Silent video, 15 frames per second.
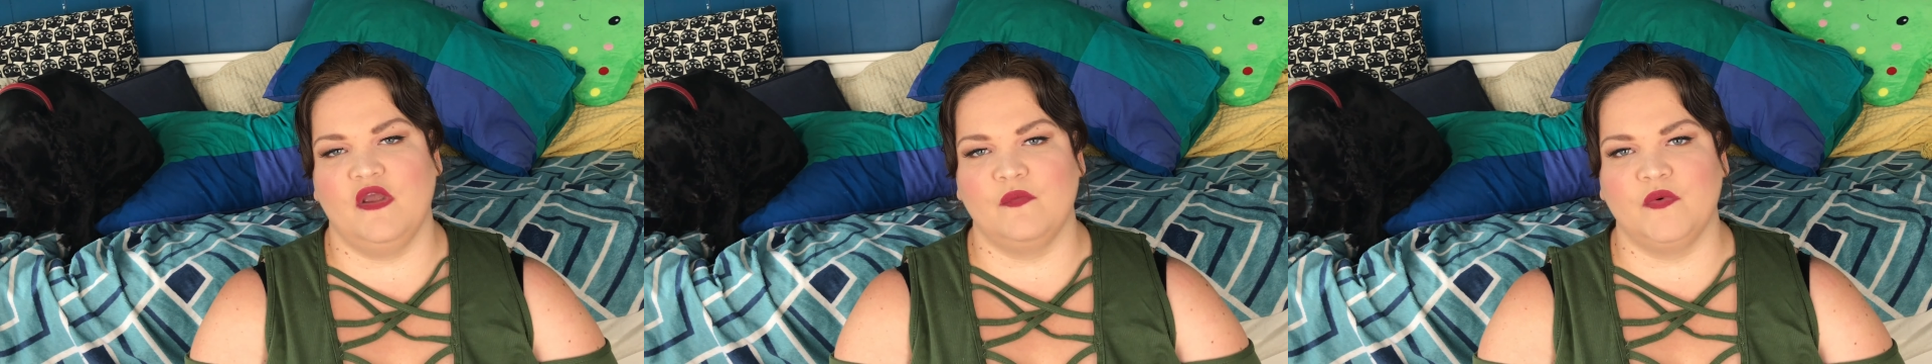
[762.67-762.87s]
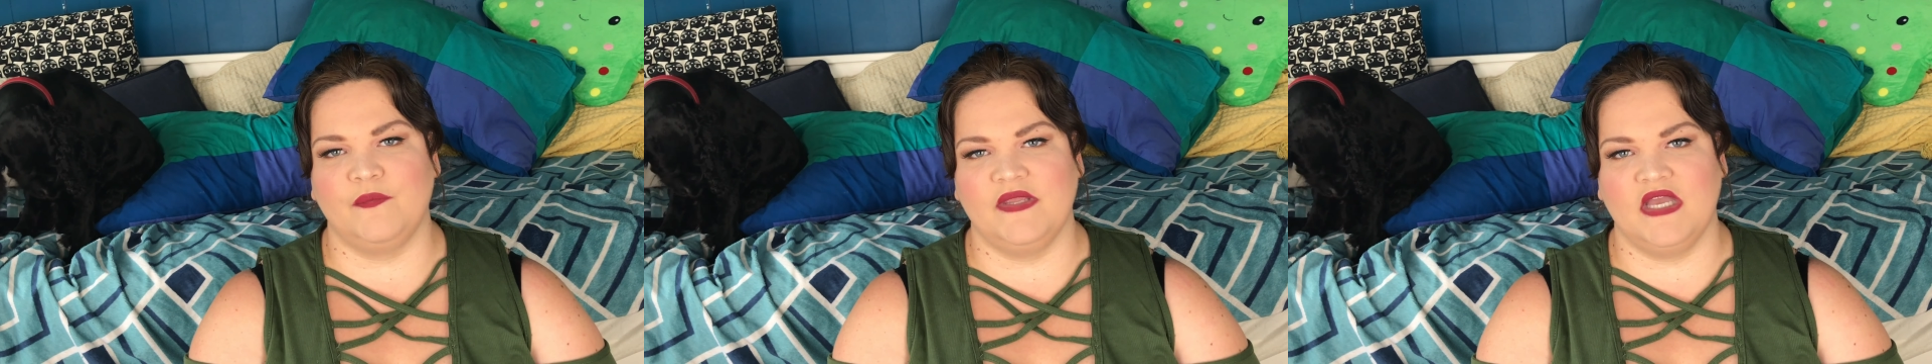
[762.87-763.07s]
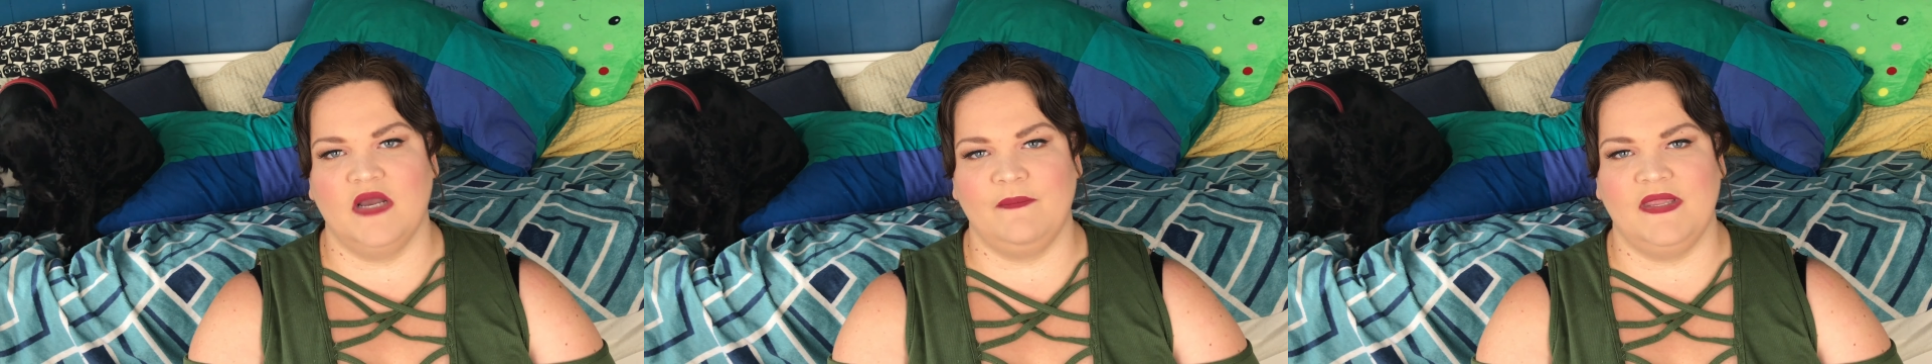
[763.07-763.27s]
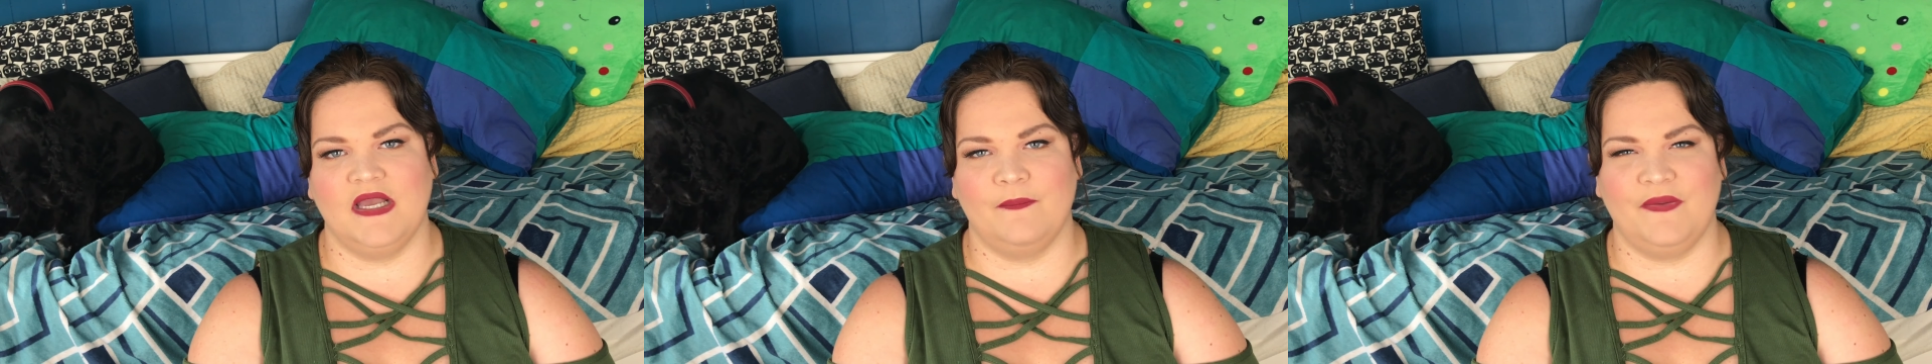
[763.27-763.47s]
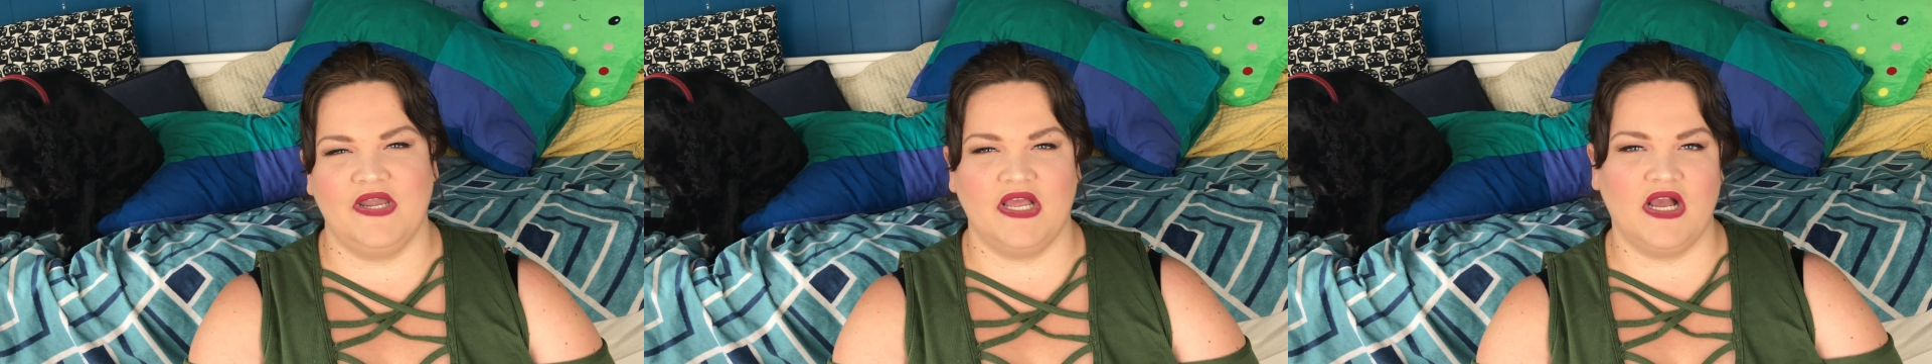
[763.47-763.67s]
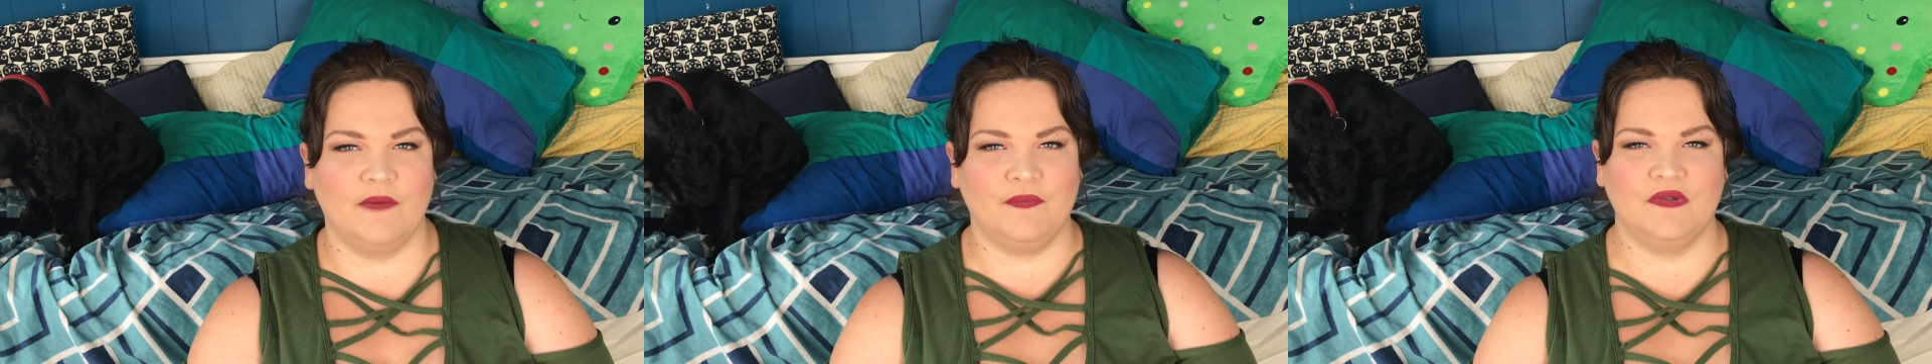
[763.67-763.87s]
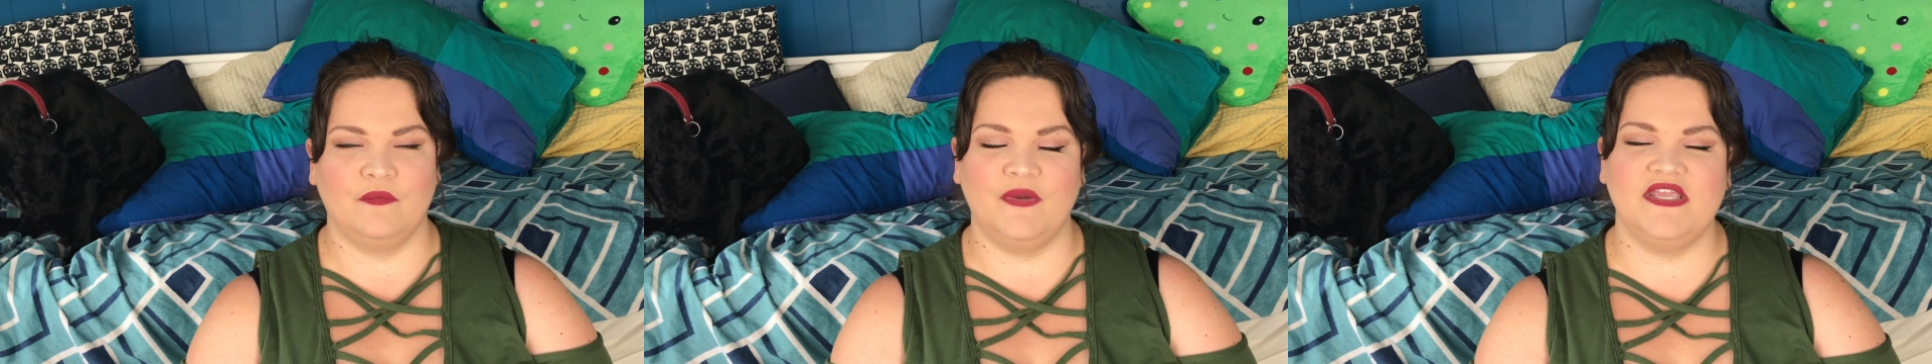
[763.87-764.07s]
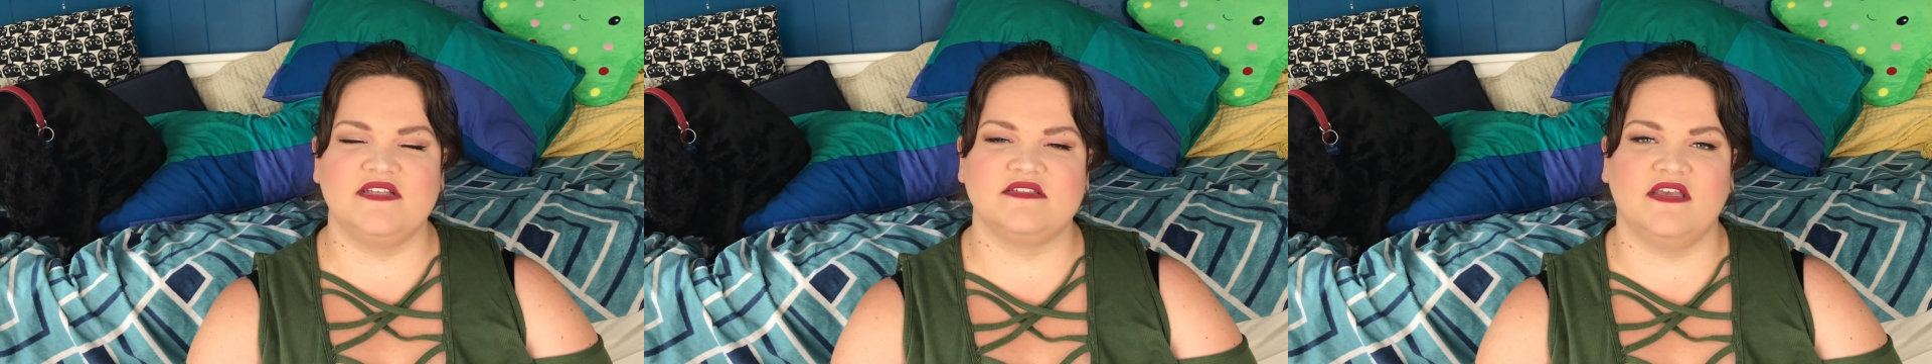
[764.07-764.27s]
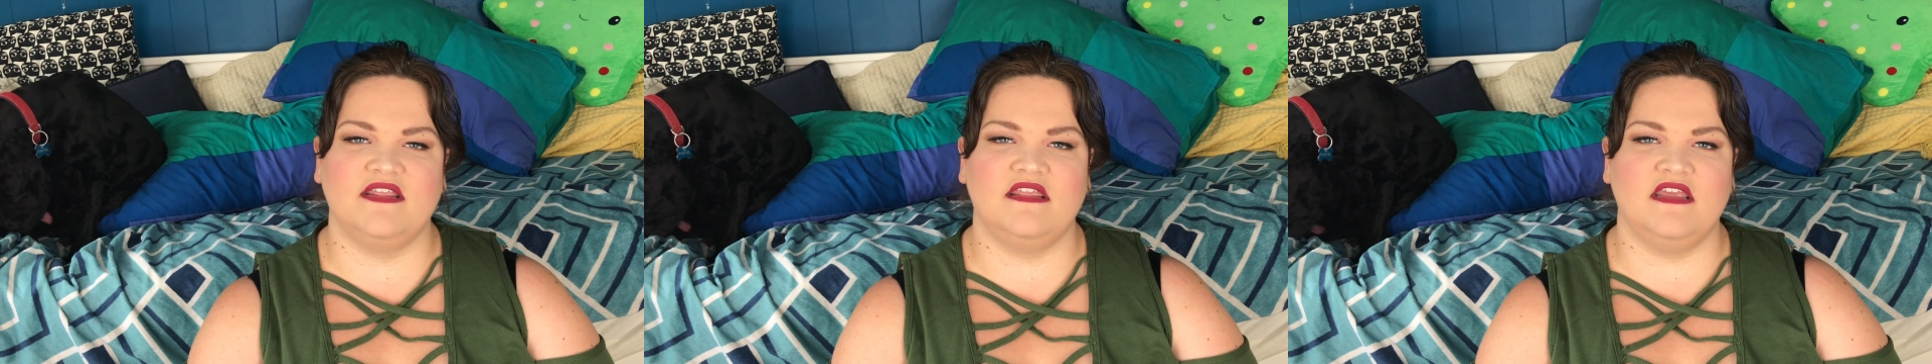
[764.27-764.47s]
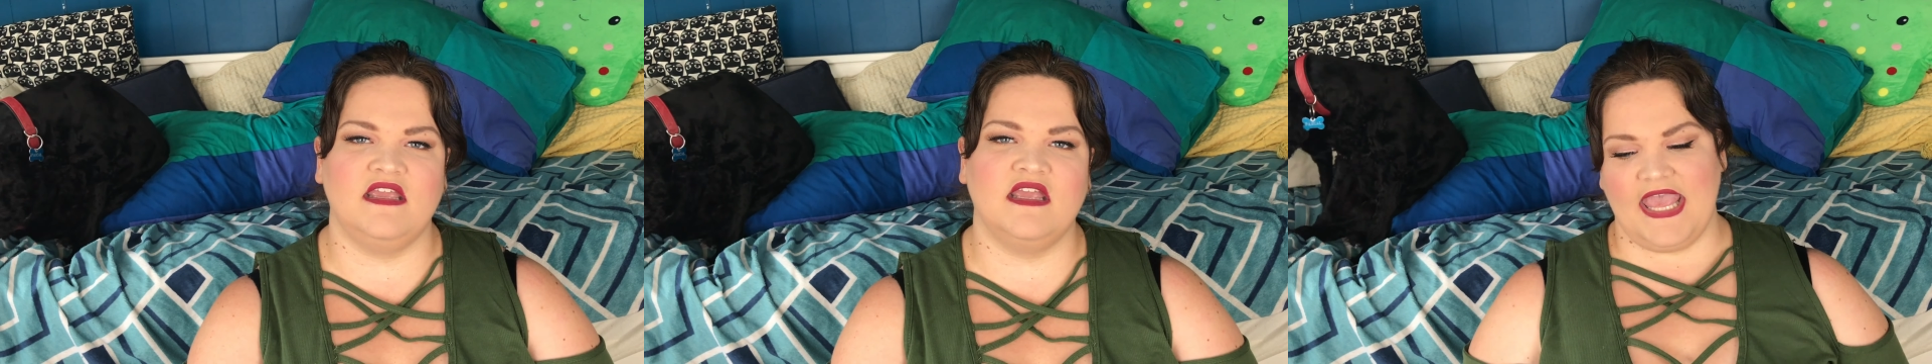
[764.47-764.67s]
will be coming up in a couple of weeks, I
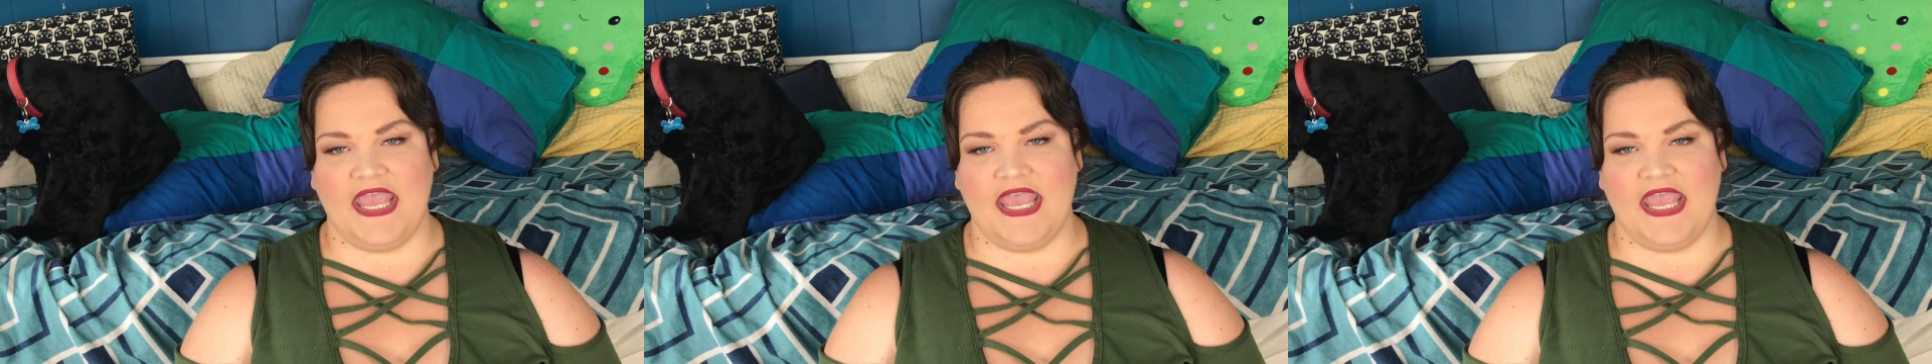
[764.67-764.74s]
think.